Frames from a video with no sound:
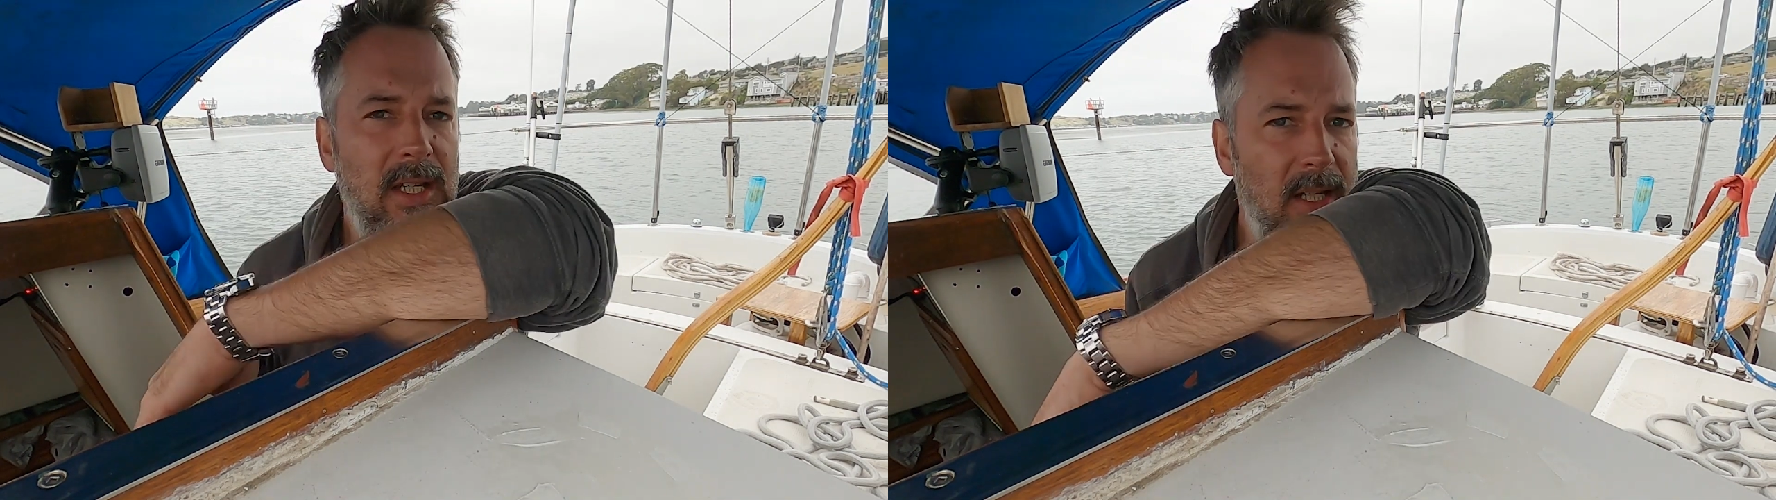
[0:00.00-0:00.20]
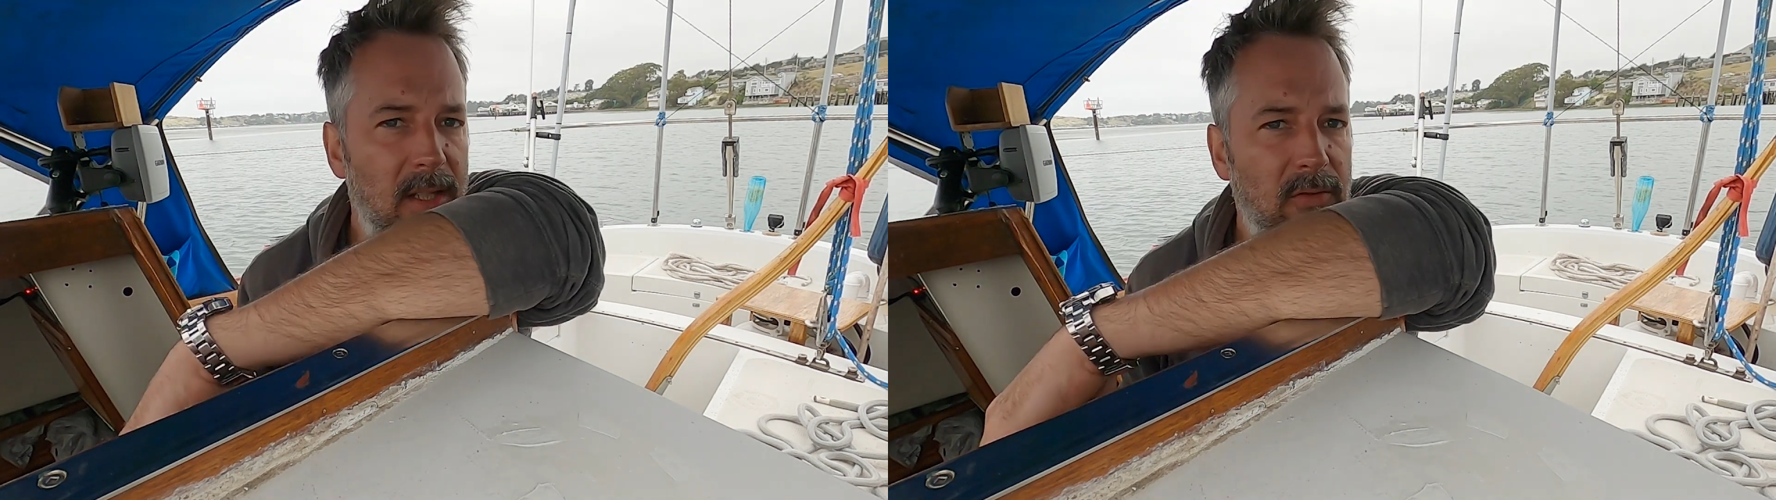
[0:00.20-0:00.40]

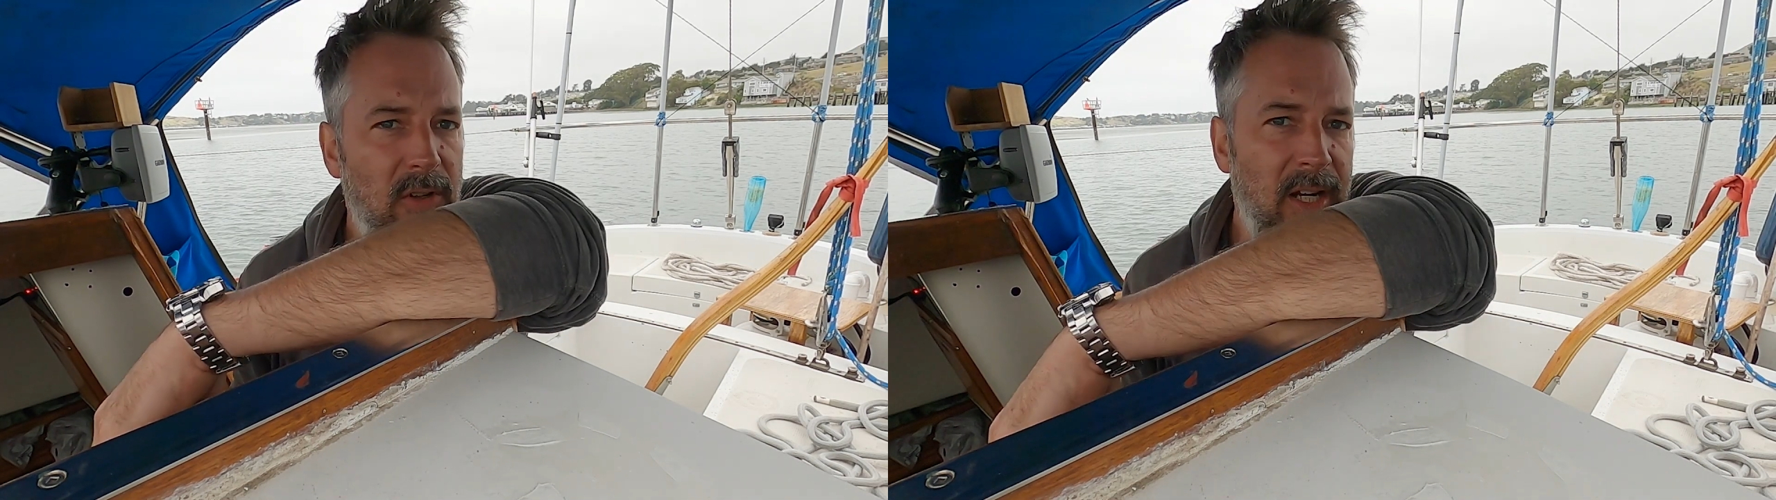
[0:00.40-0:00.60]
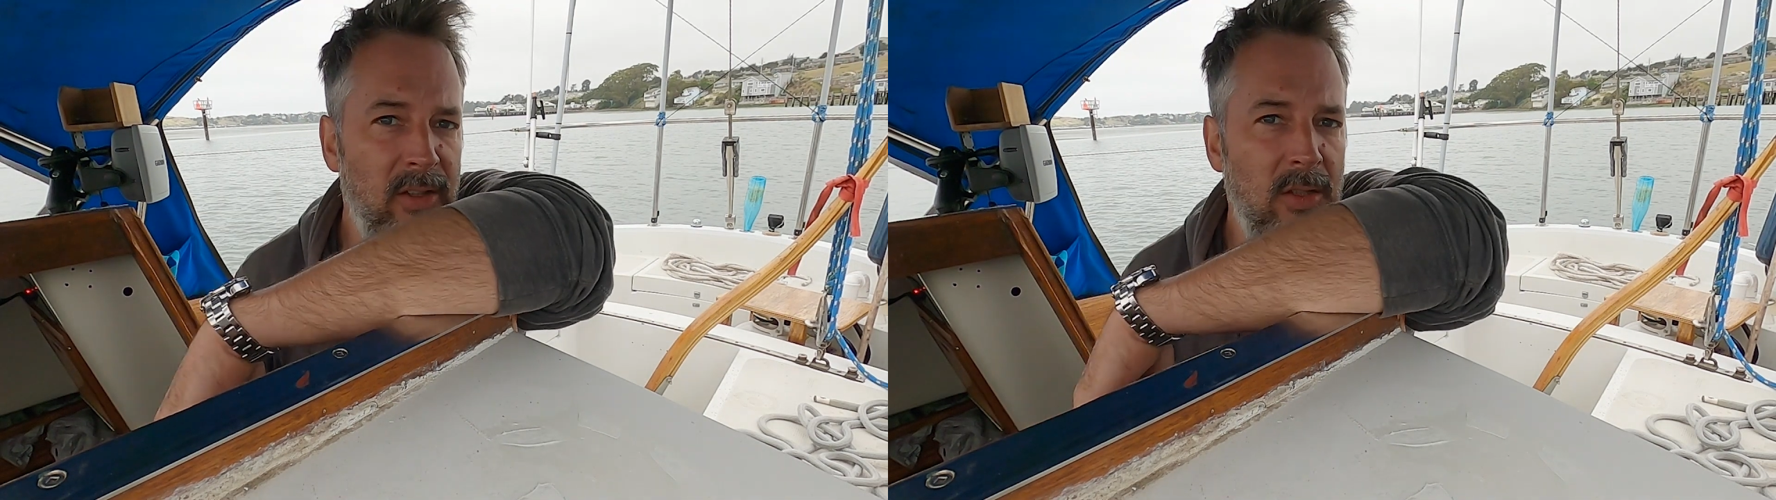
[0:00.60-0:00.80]
kind of
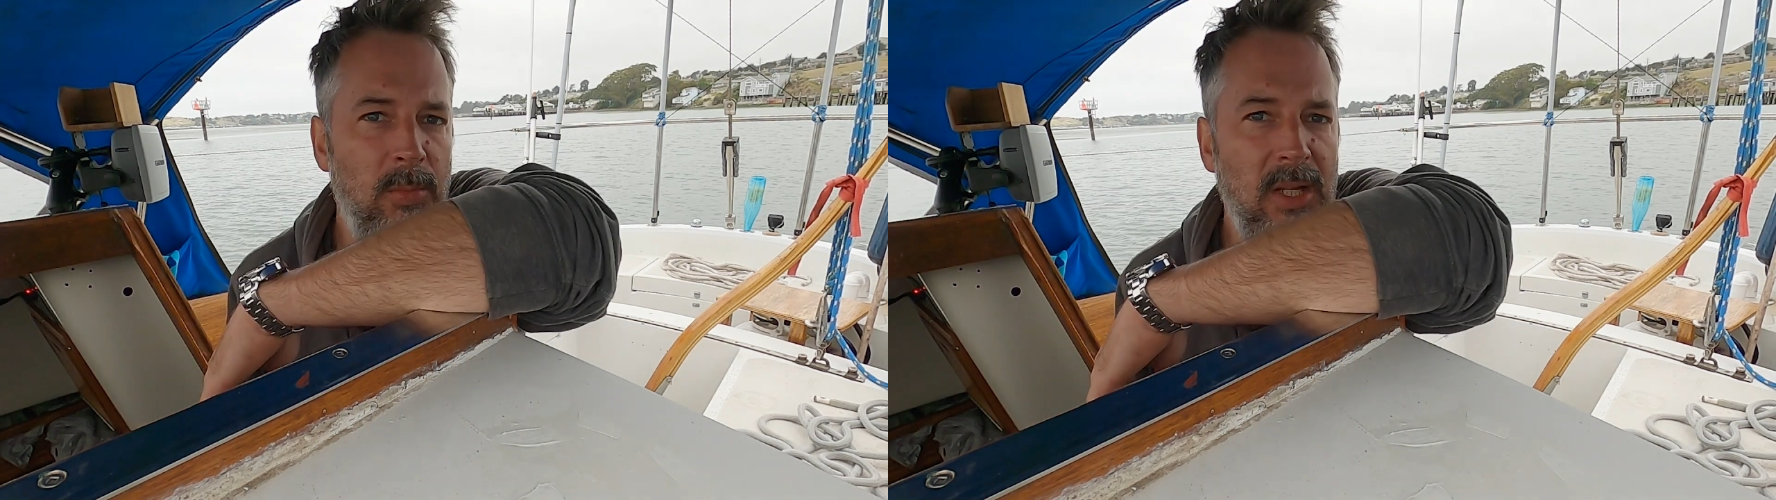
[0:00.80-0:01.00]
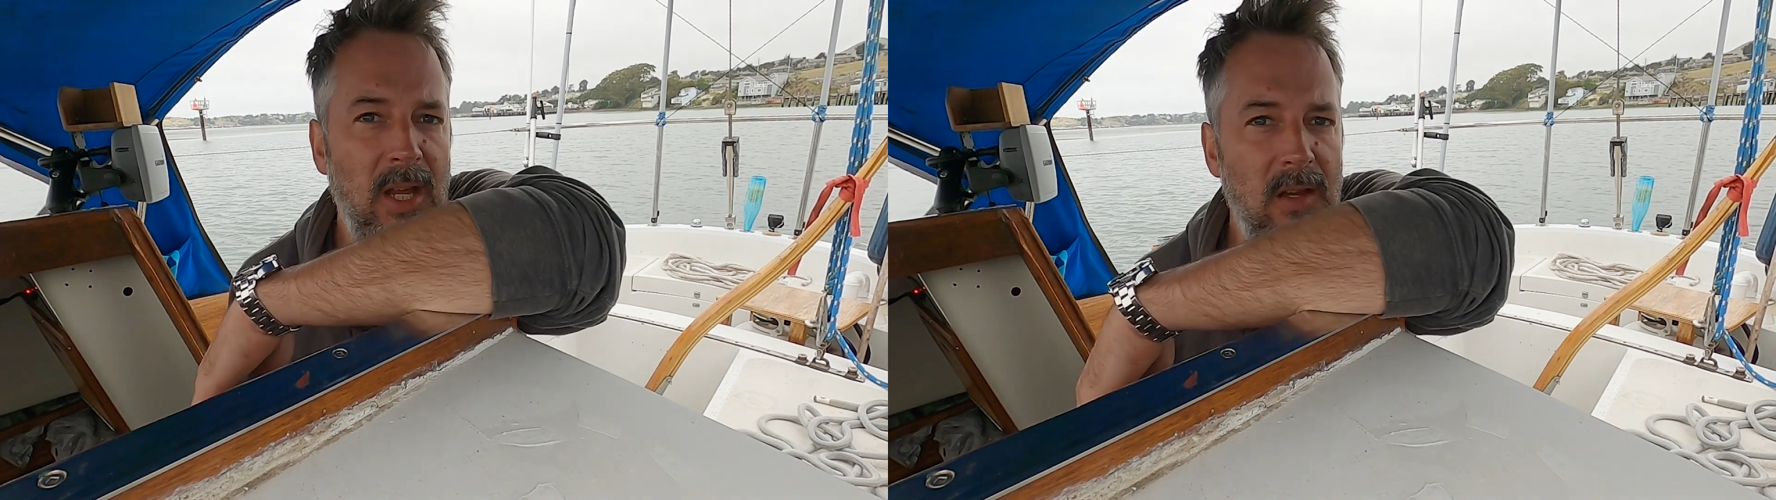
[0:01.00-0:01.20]
violent
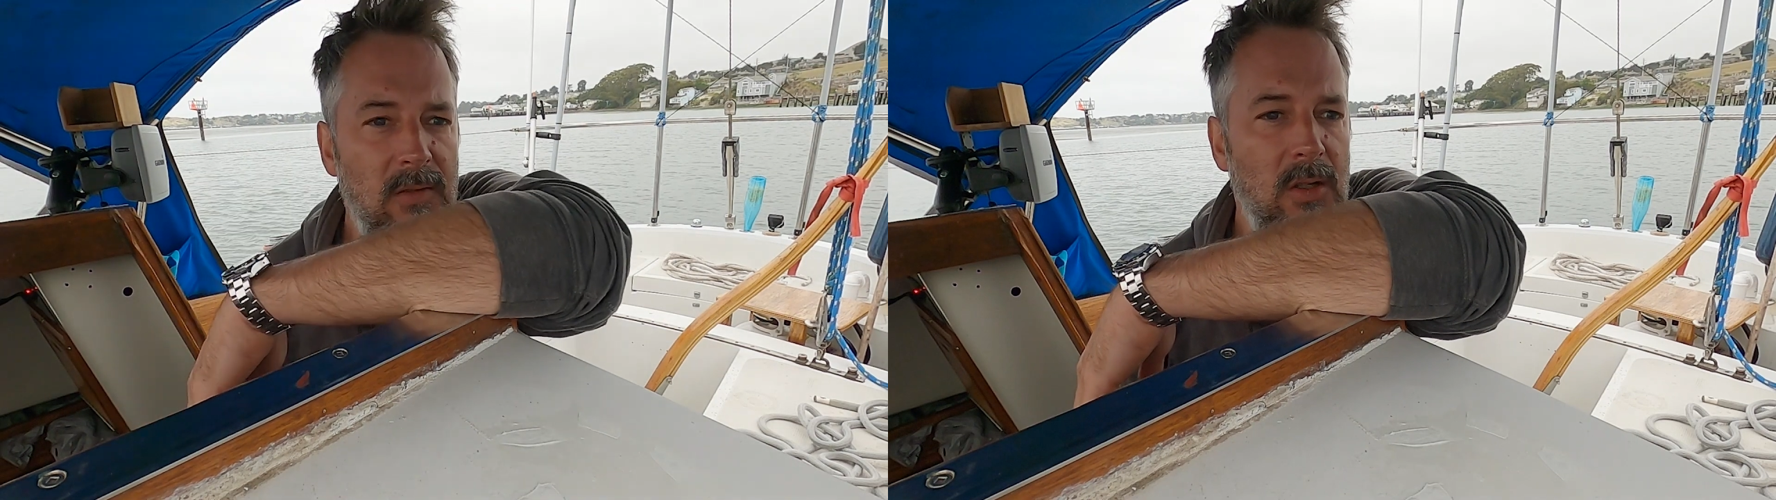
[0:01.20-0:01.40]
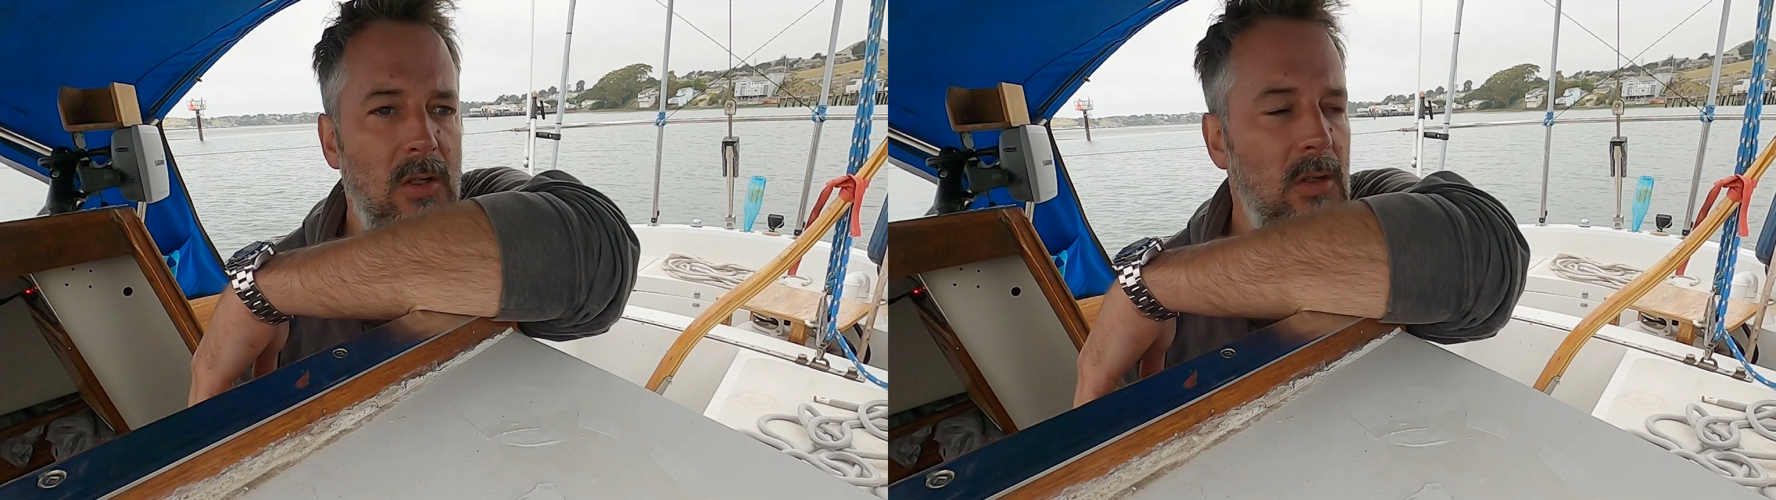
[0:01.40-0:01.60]

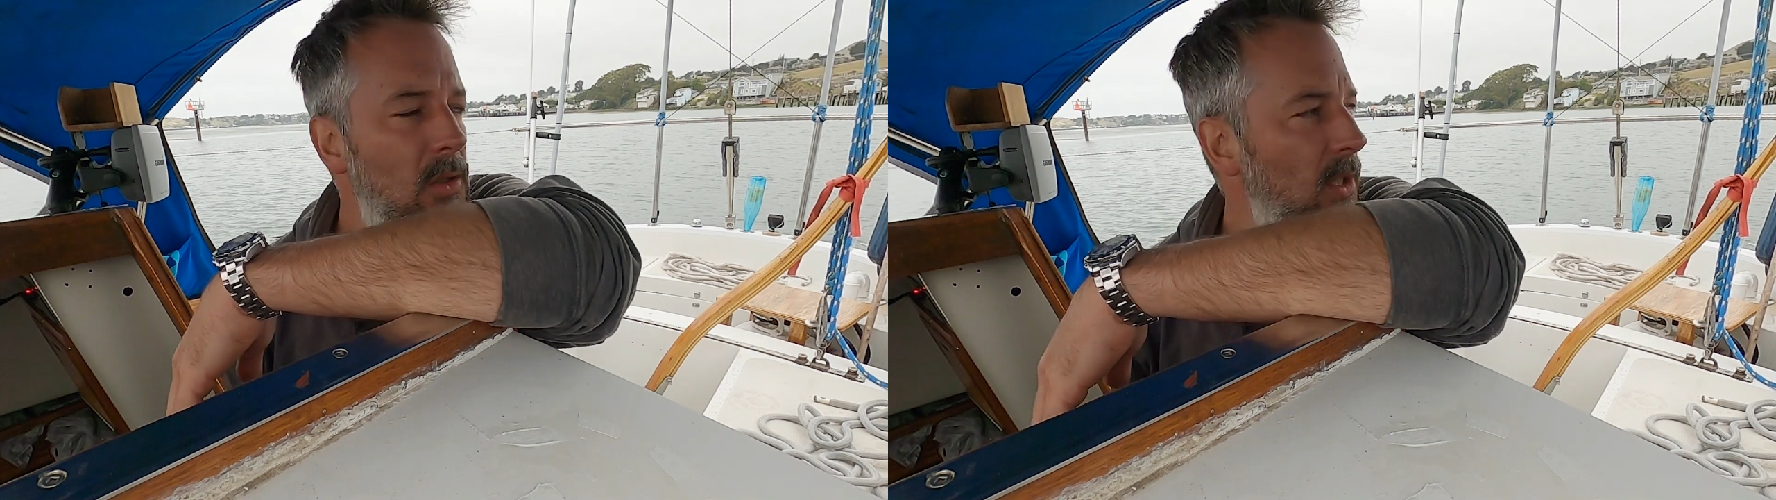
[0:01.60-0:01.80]
behavior.